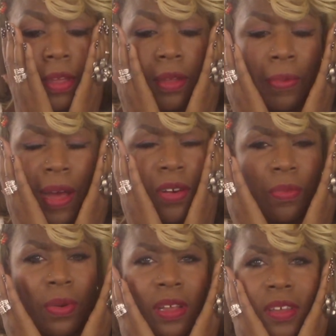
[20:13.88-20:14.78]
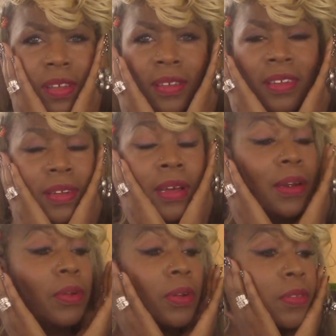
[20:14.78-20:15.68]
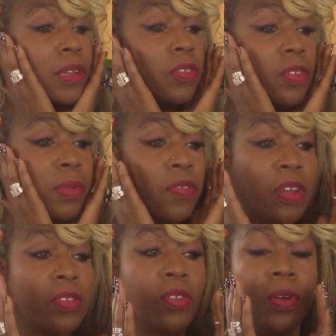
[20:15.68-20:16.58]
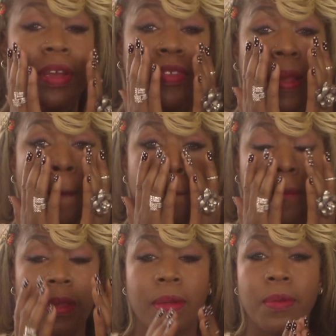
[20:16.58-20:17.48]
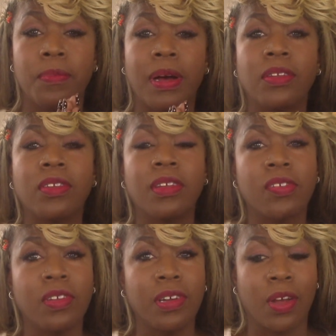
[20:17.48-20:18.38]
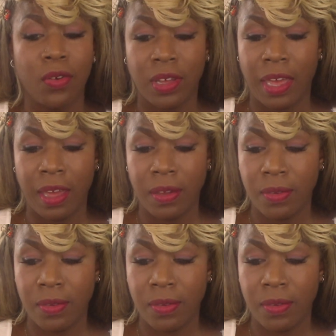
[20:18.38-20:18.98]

Powder break. I don't know. My face is crazy. But does it look okay?